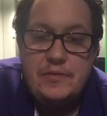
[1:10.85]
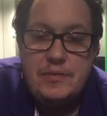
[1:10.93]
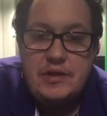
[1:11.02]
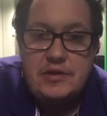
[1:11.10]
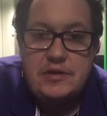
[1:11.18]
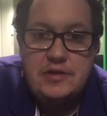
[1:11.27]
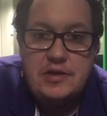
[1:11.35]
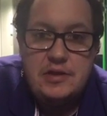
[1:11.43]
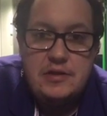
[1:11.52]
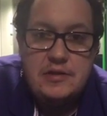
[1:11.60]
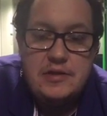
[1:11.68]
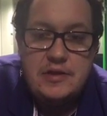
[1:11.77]
Most of the
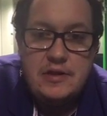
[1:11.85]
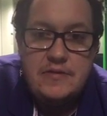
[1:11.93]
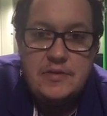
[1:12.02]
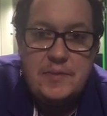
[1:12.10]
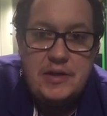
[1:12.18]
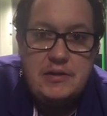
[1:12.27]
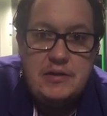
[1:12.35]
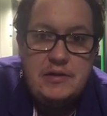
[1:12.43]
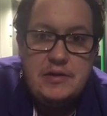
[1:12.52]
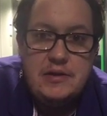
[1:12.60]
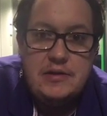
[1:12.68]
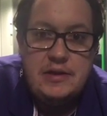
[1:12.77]
students that I've spoken
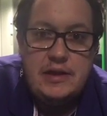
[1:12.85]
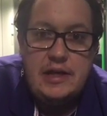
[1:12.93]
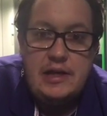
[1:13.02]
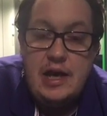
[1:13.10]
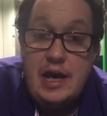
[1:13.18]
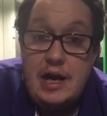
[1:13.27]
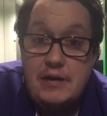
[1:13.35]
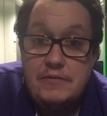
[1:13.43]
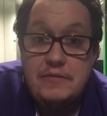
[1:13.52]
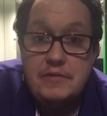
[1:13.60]
to today have